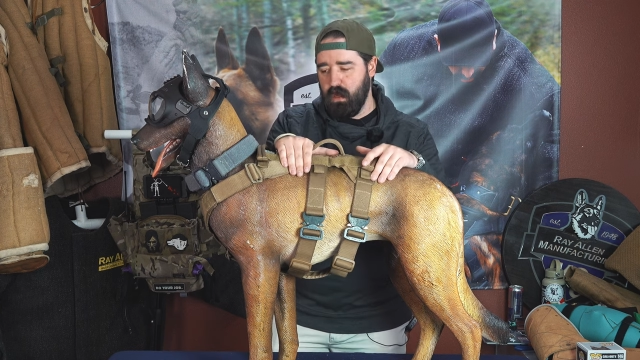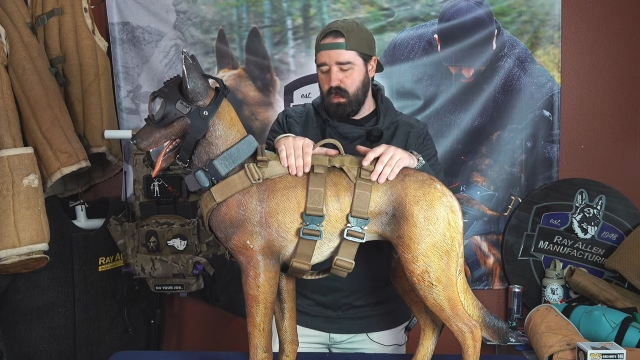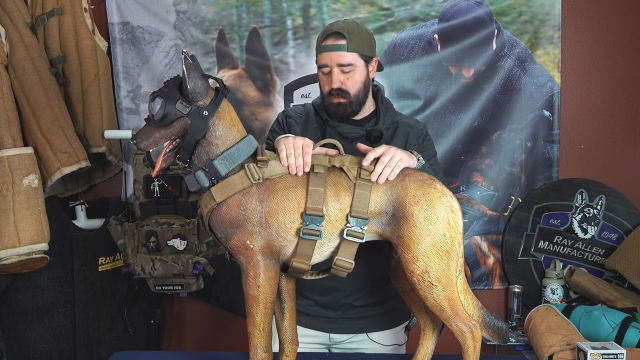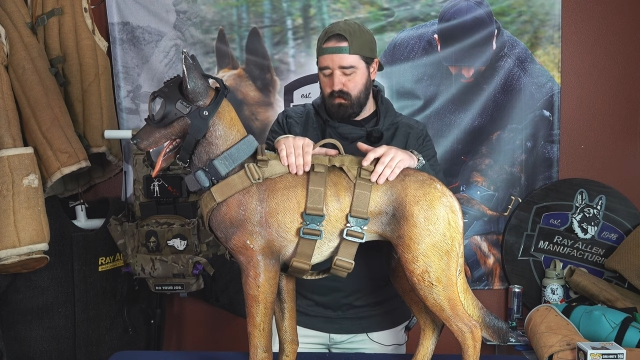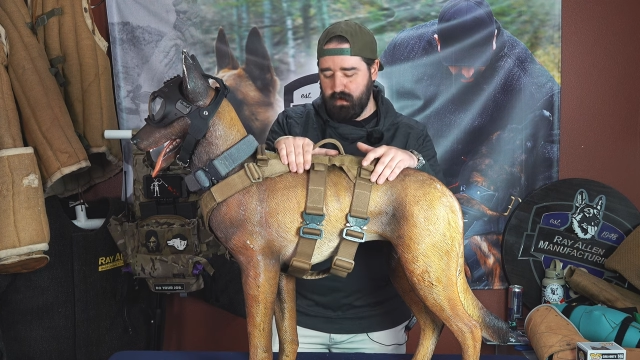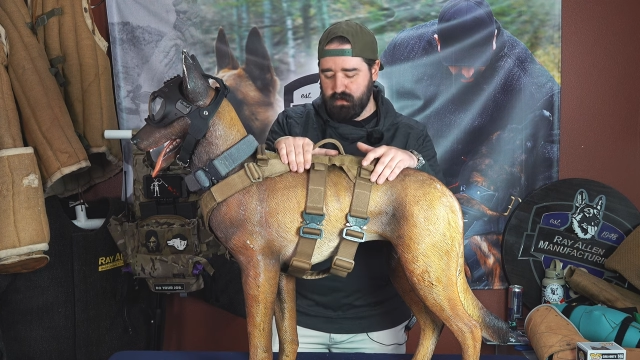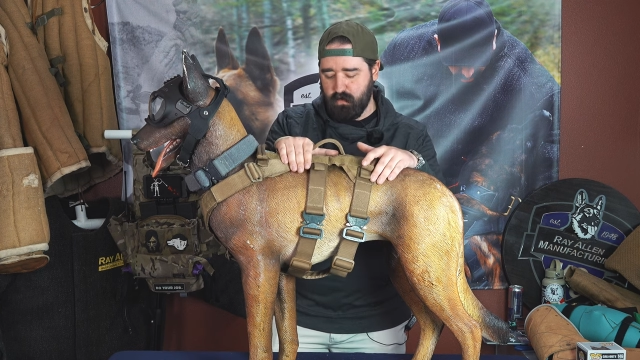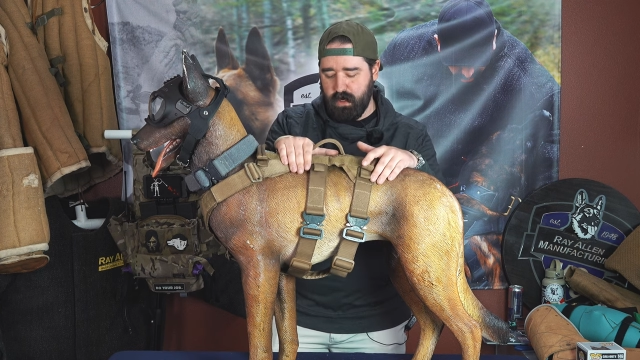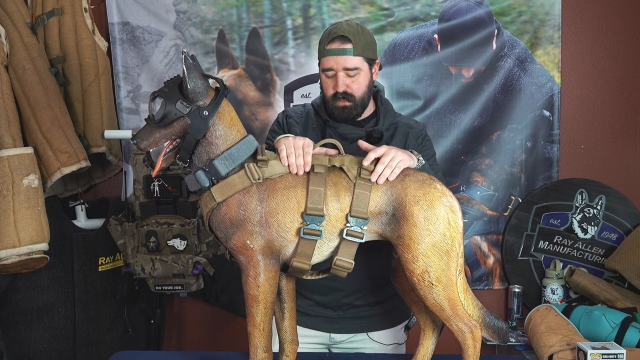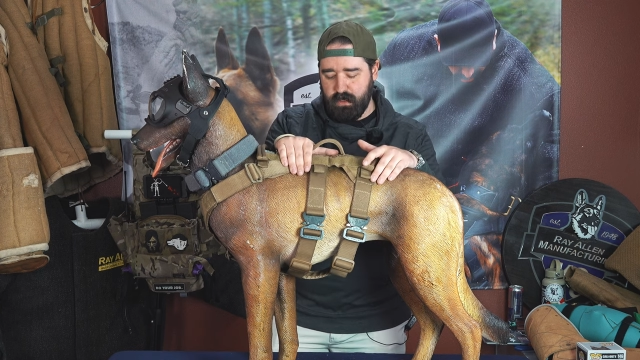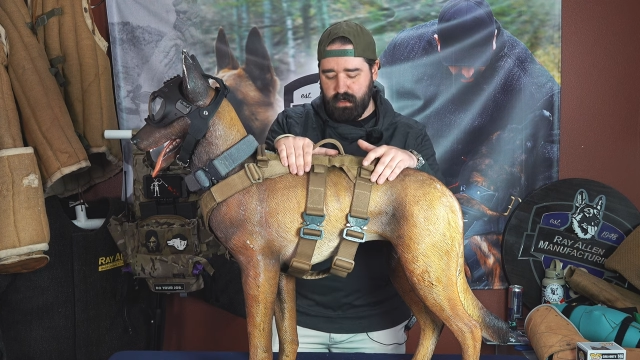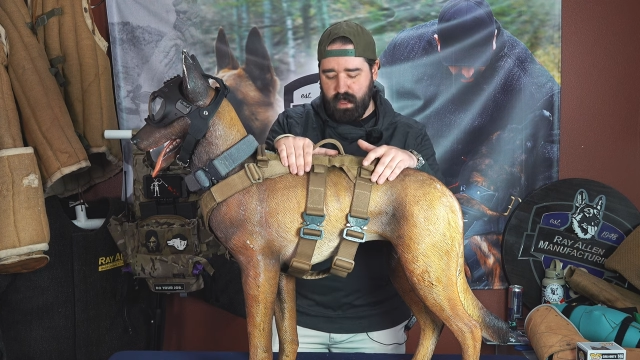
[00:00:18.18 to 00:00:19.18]
Uh, the reason
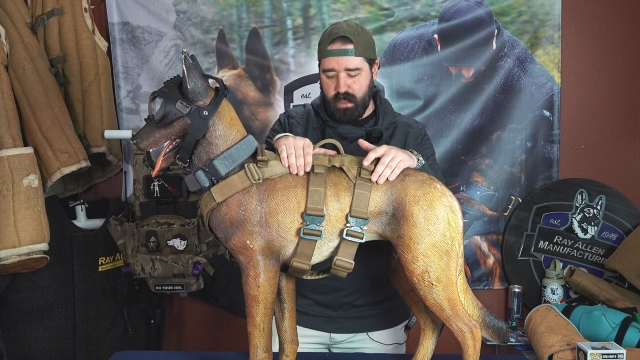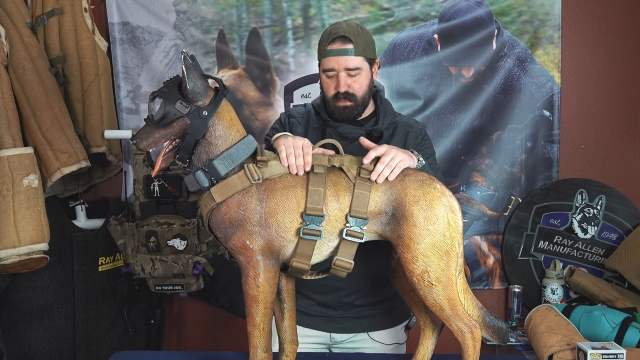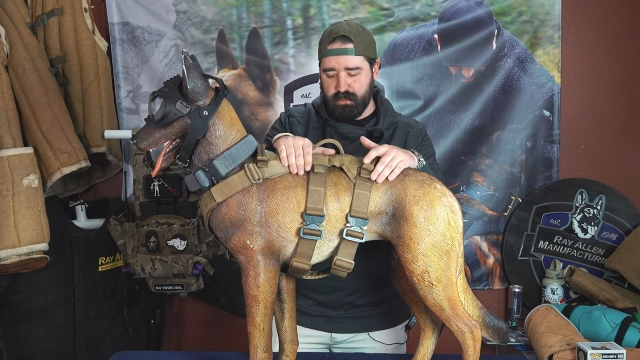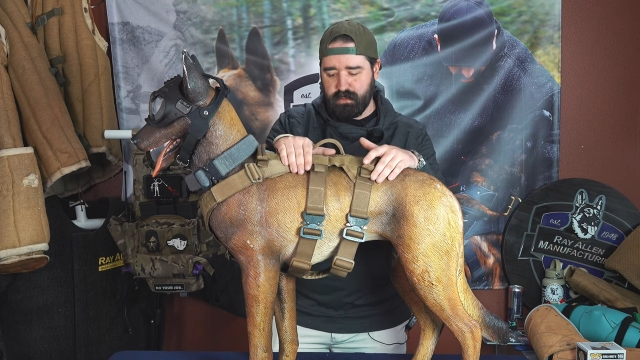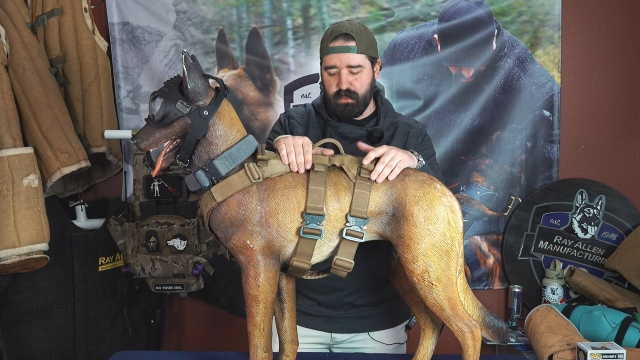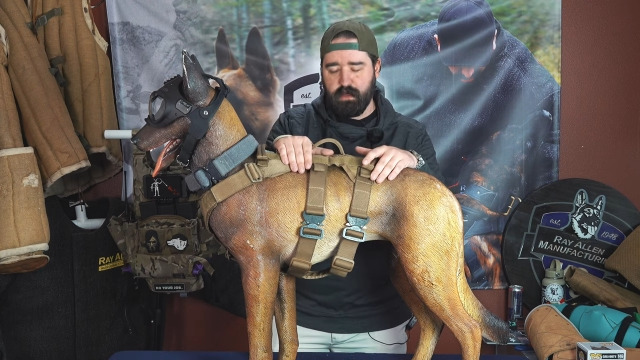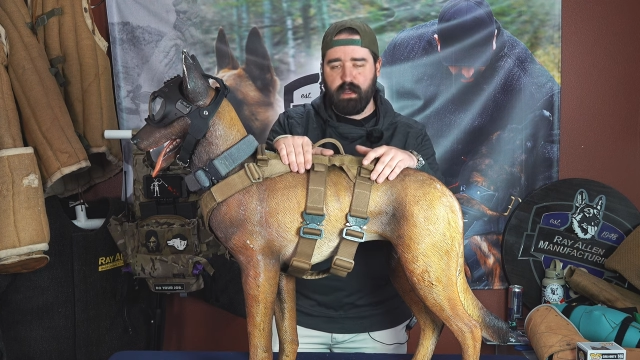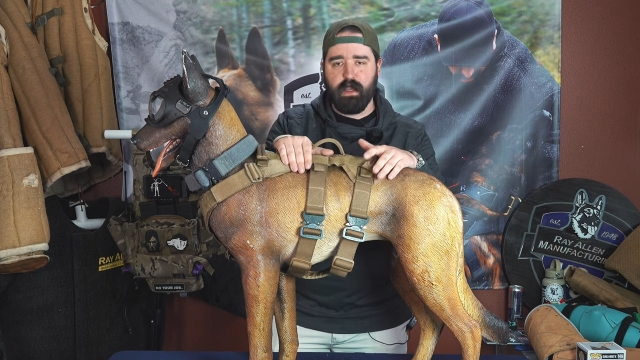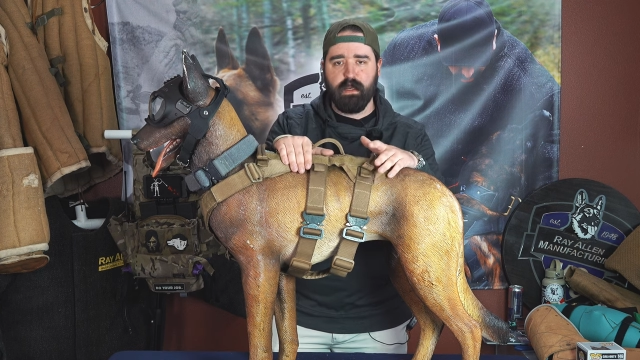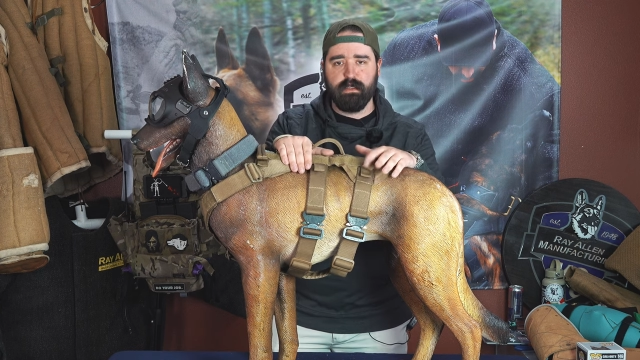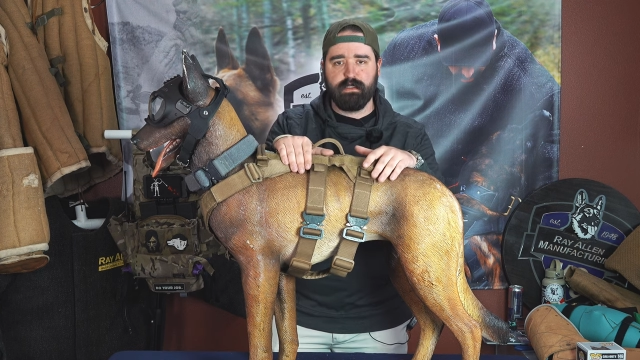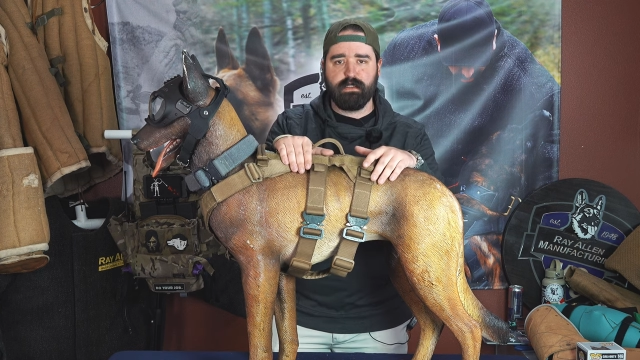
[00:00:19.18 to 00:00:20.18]
why I did that is so you can
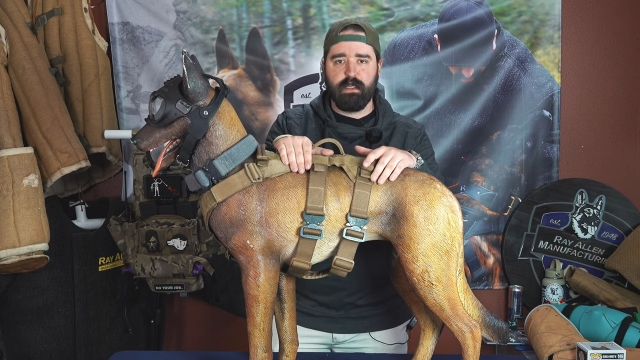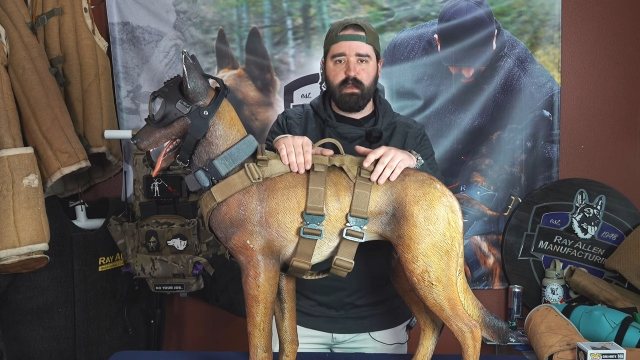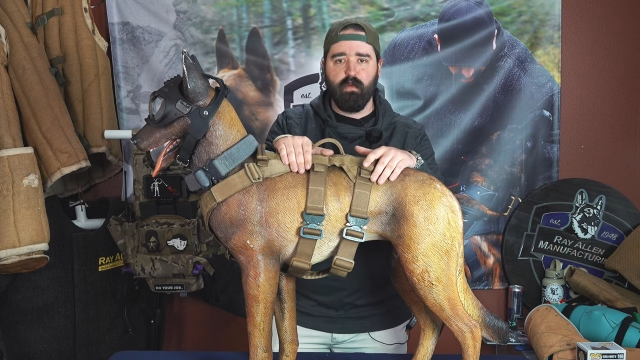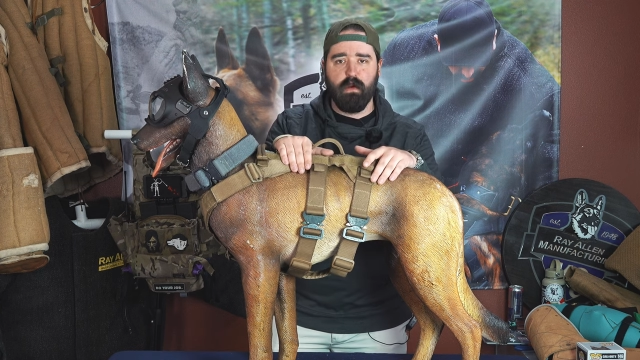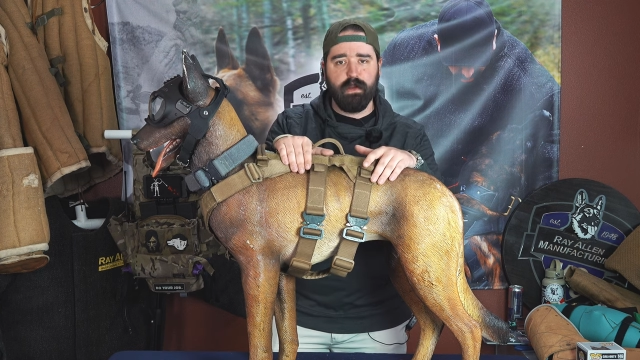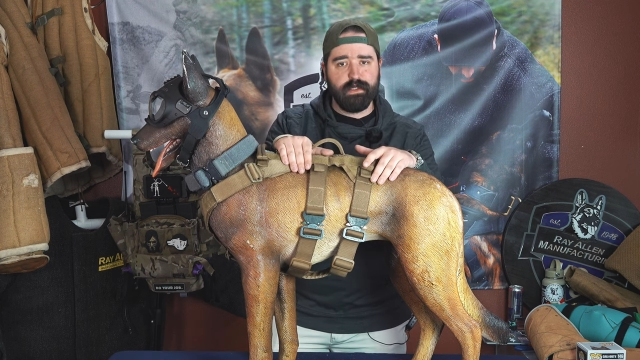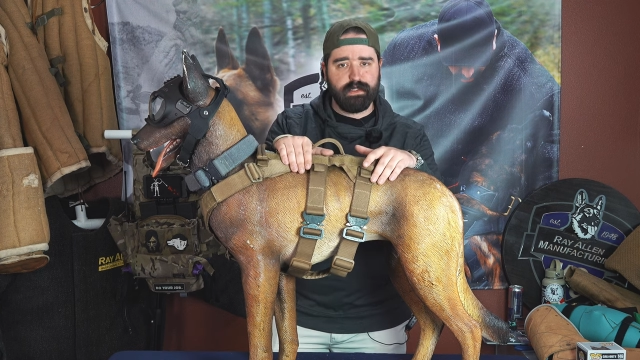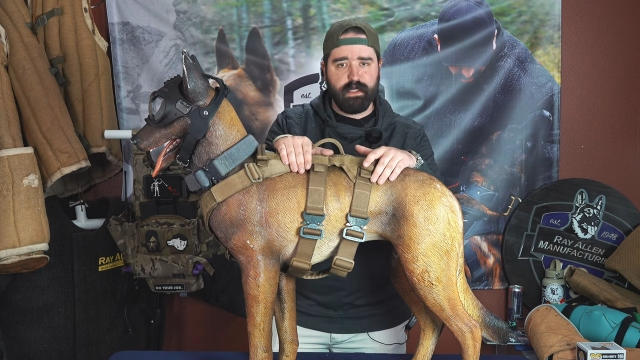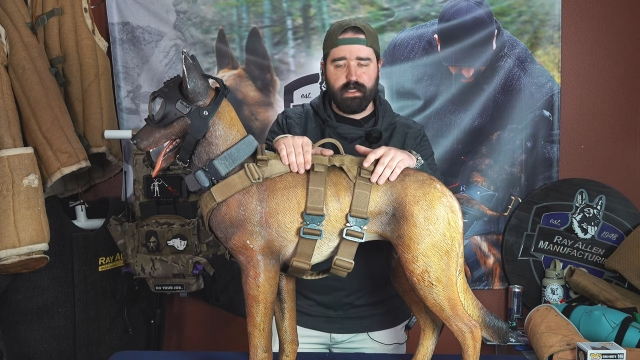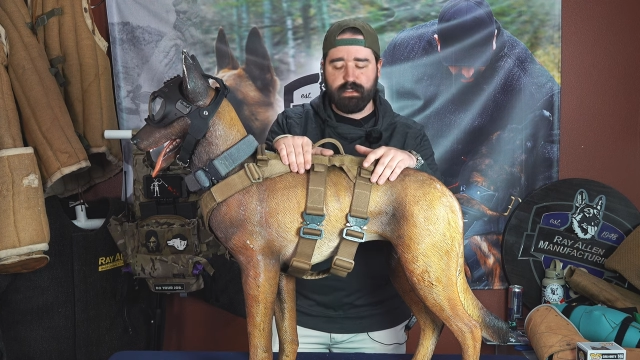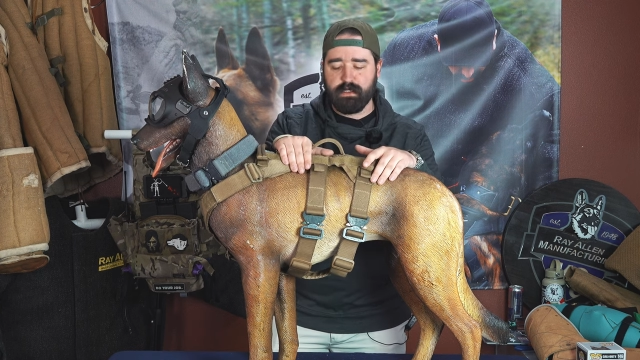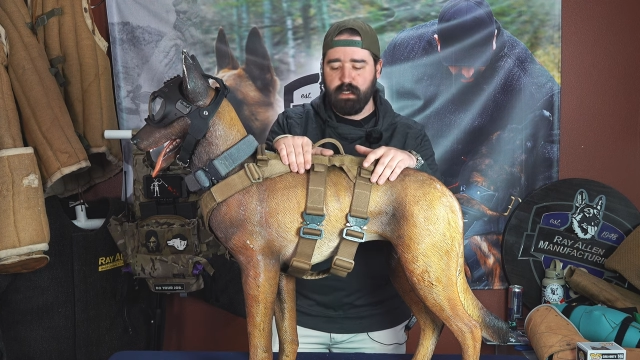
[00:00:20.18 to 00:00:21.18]
kind of see where it
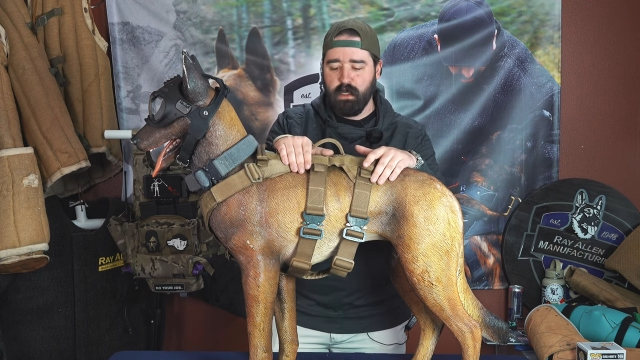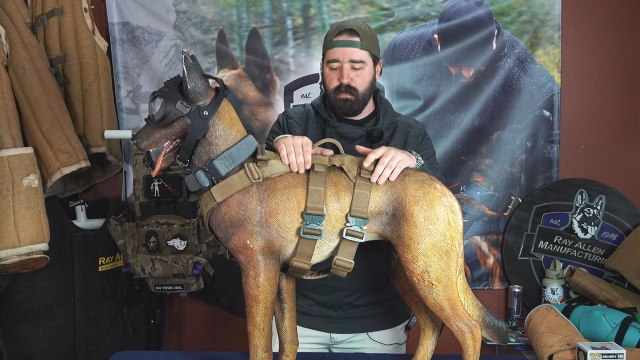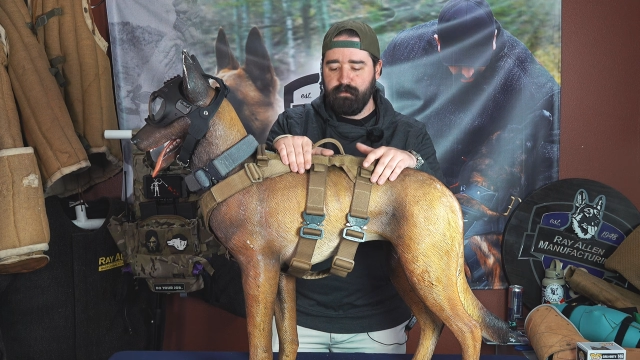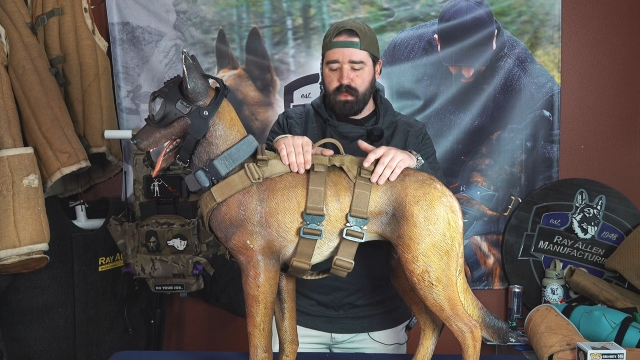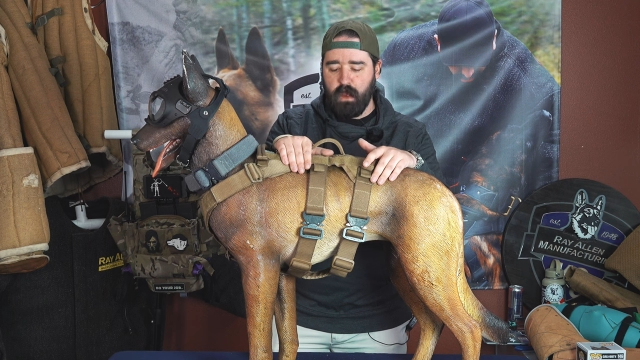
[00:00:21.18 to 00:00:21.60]
sits.